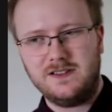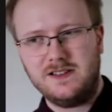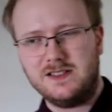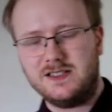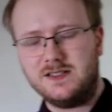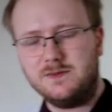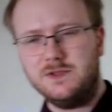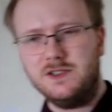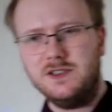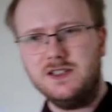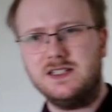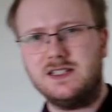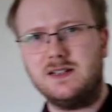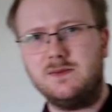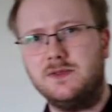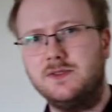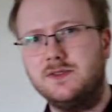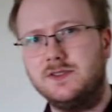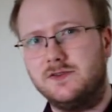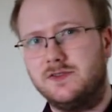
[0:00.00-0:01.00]
Some good
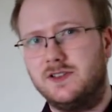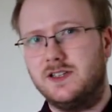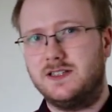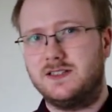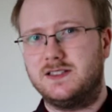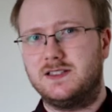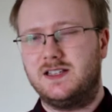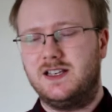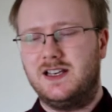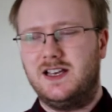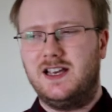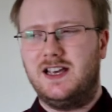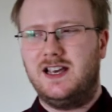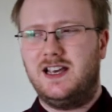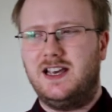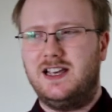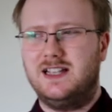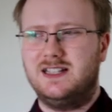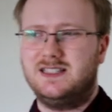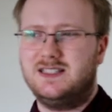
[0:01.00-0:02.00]
examples of this
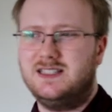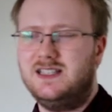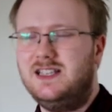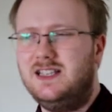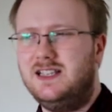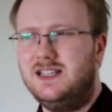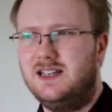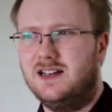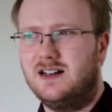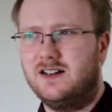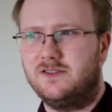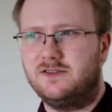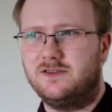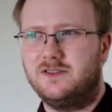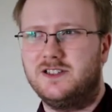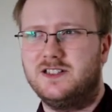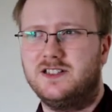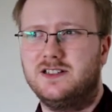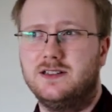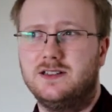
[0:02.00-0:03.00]
in C are, for
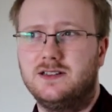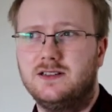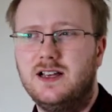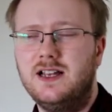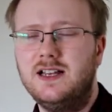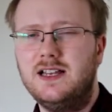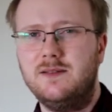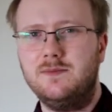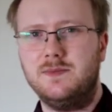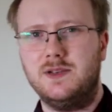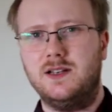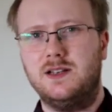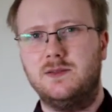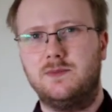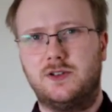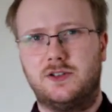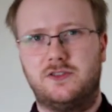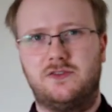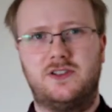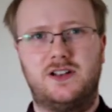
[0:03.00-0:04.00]
instance, attempting to
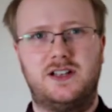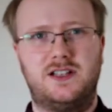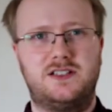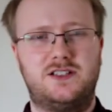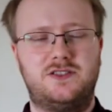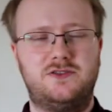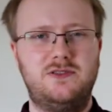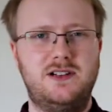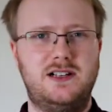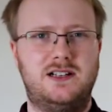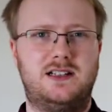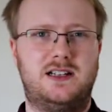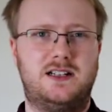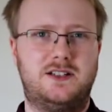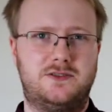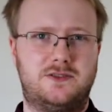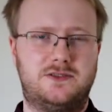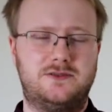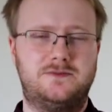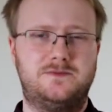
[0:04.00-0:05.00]
modify a string
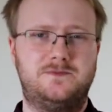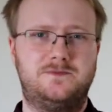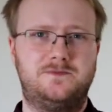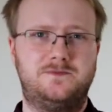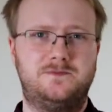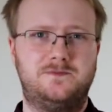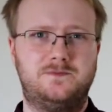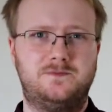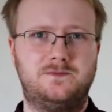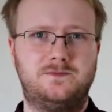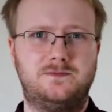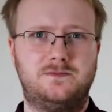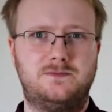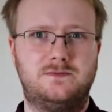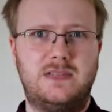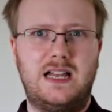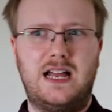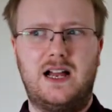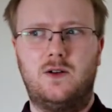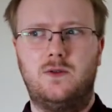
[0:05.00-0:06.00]
literal.
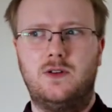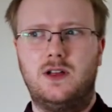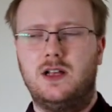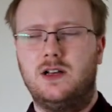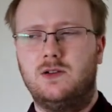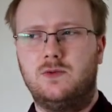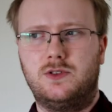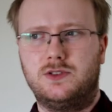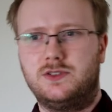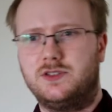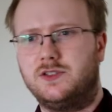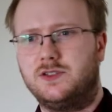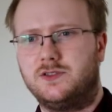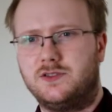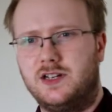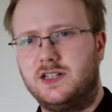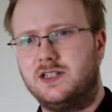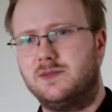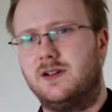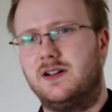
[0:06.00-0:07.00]
Now, what's so
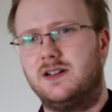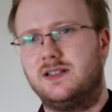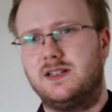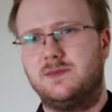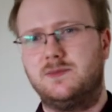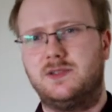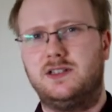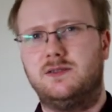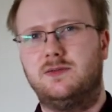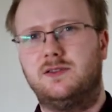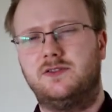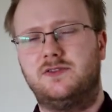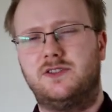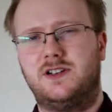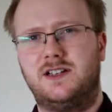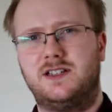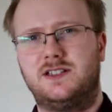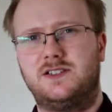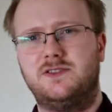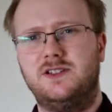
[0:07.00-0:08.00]
strange about attempting to
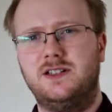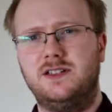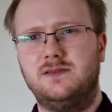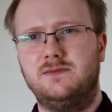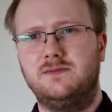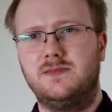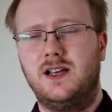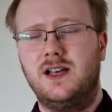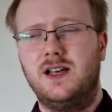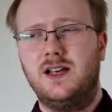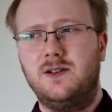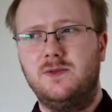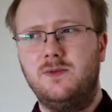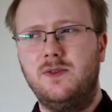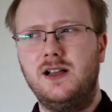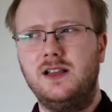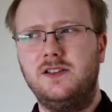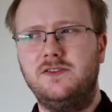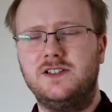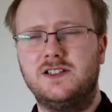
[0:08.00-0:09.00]
modify a string?
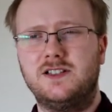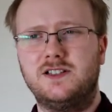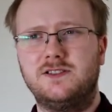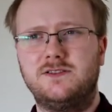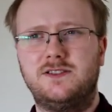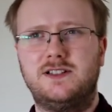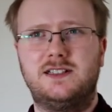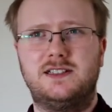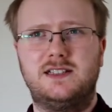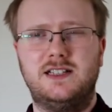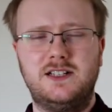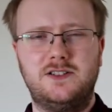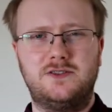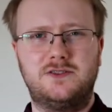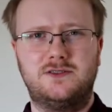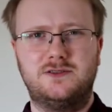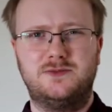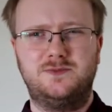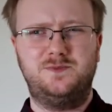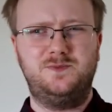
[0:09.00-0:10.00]
Well, if it's a string
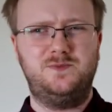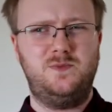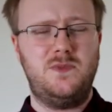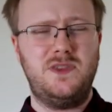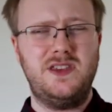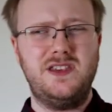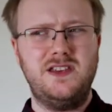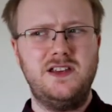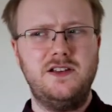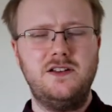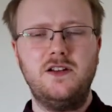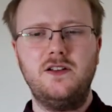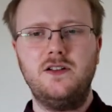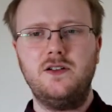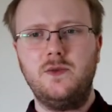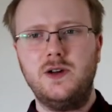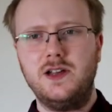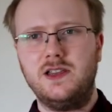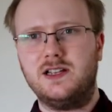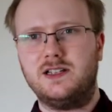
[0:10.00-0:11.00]
literal, you don't
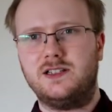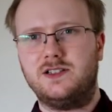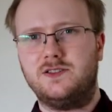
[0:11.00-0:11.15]
know where that